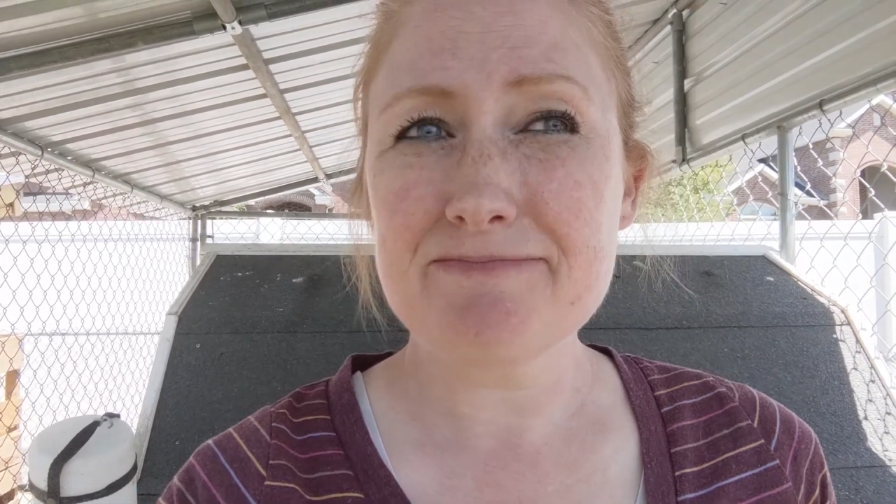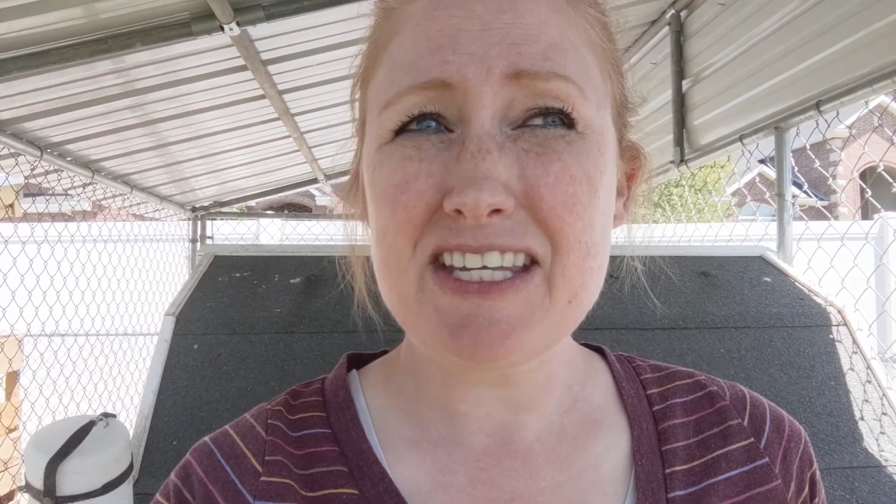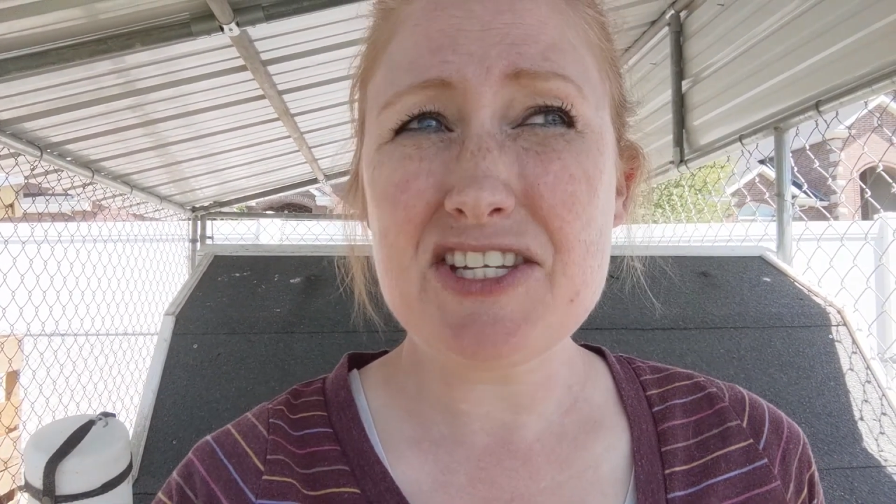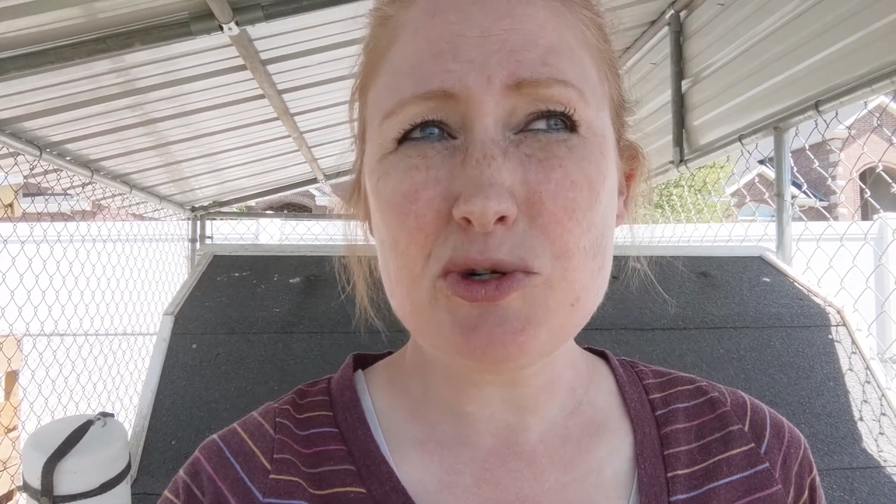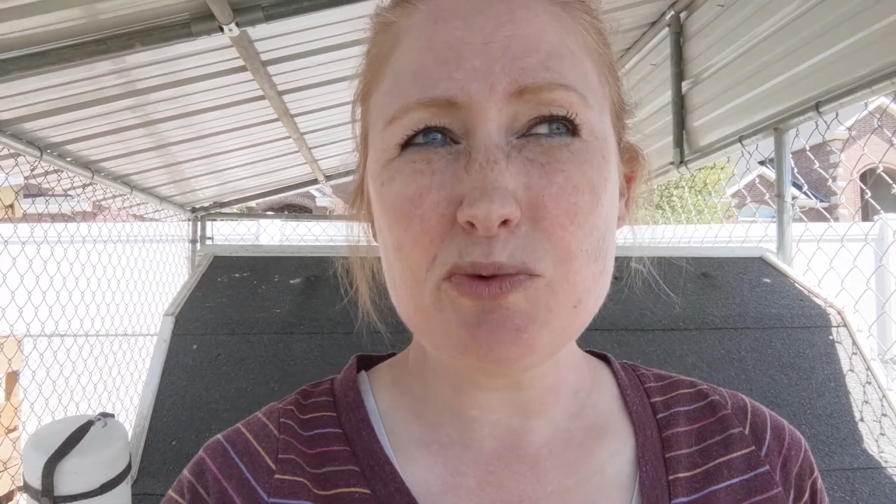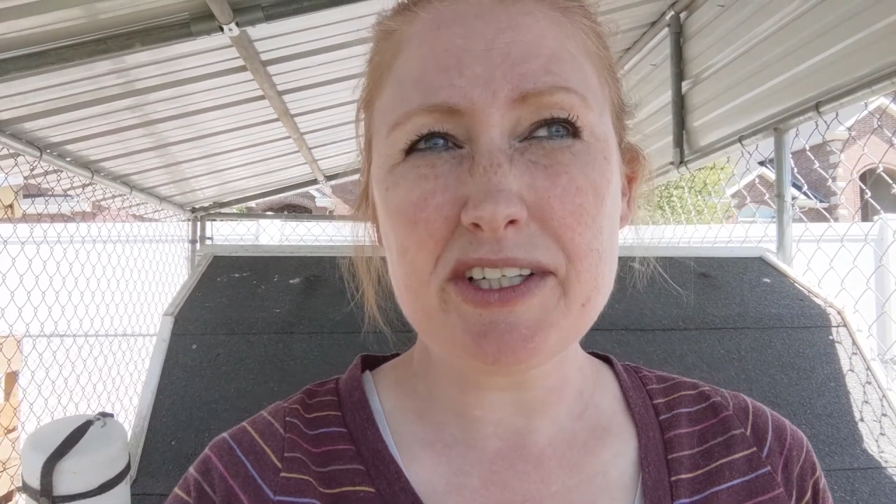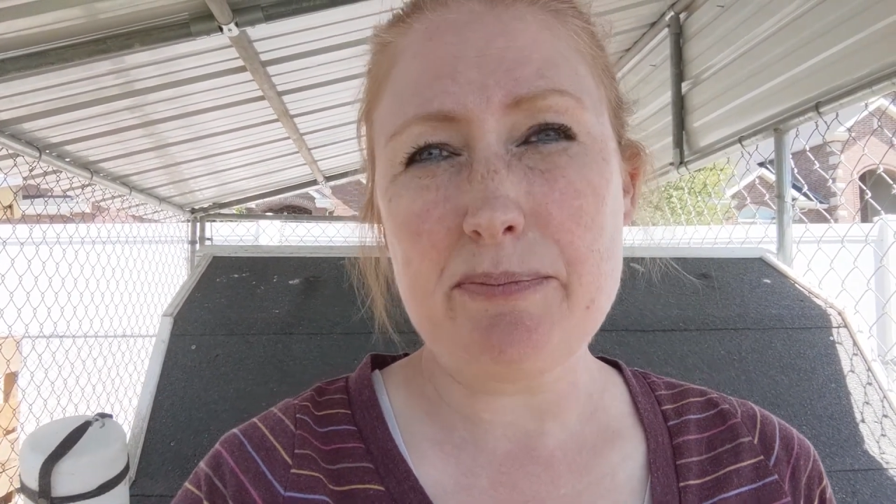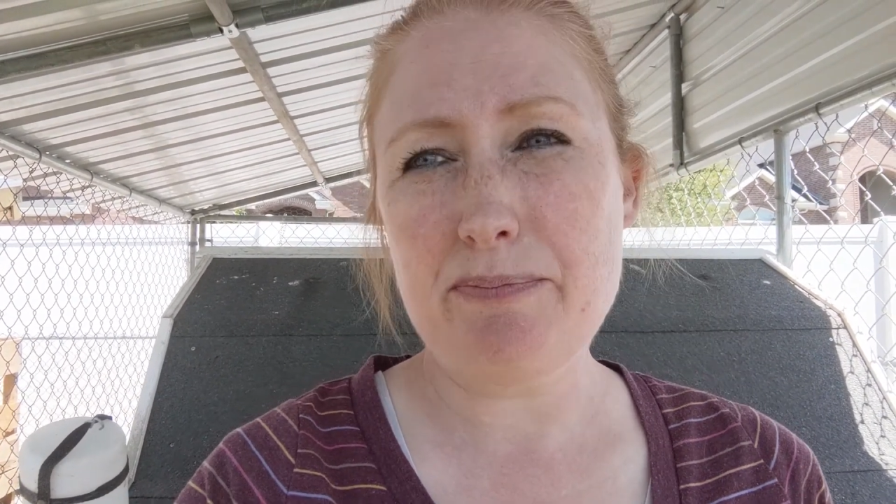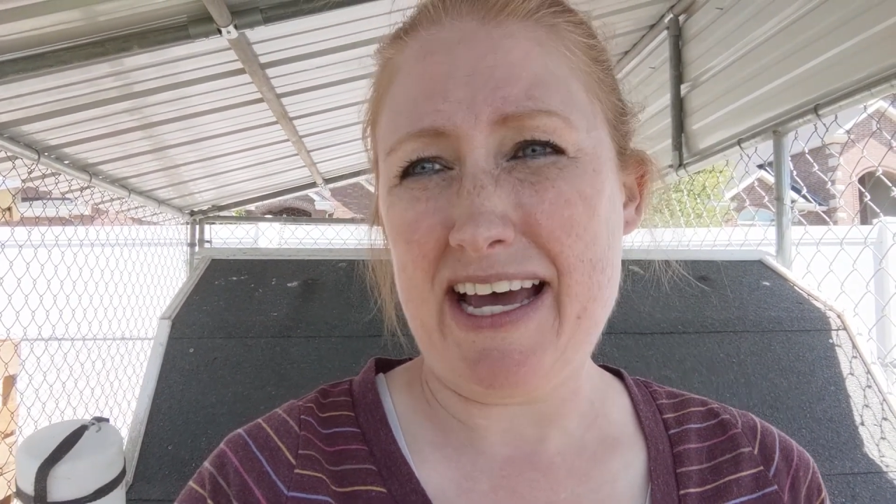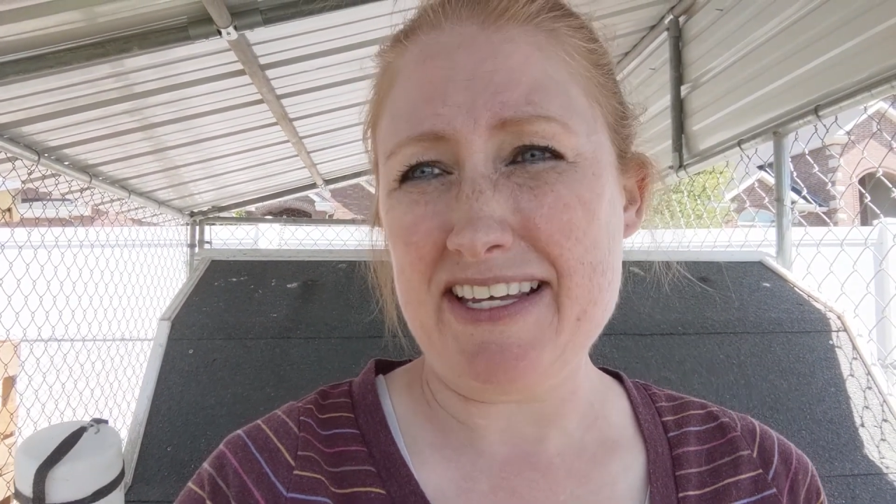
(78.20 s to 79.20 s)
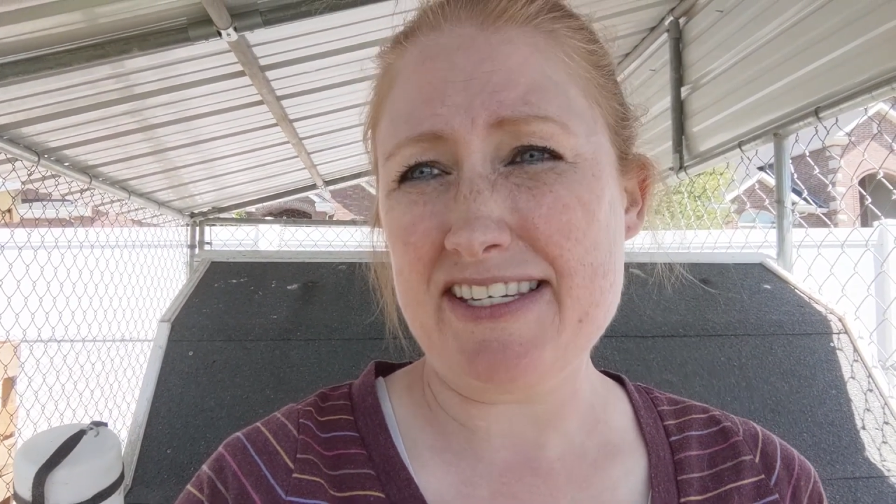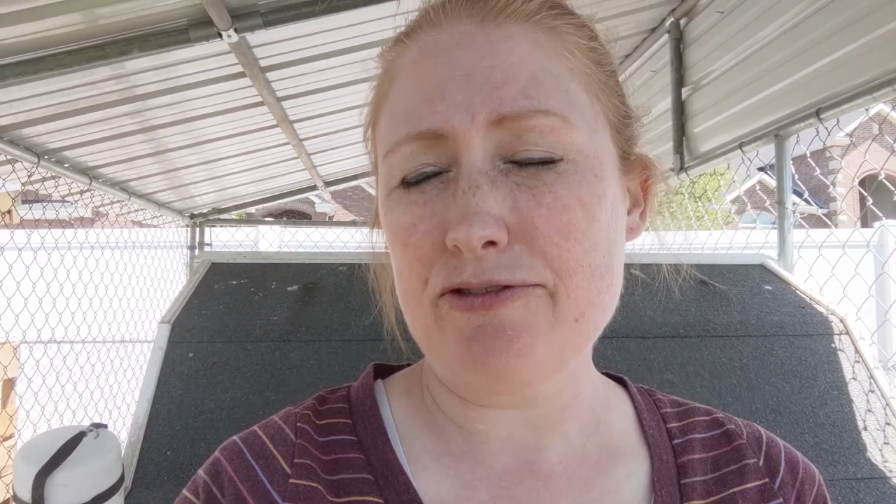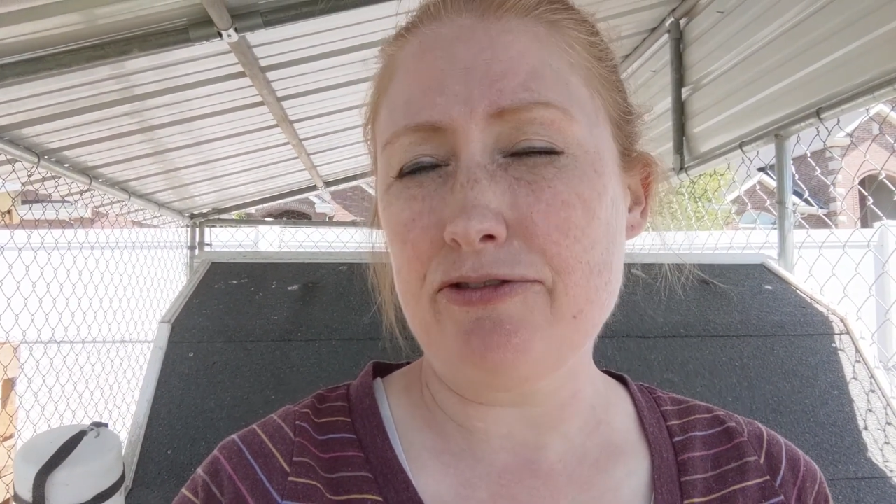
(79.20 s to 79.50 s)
these are really best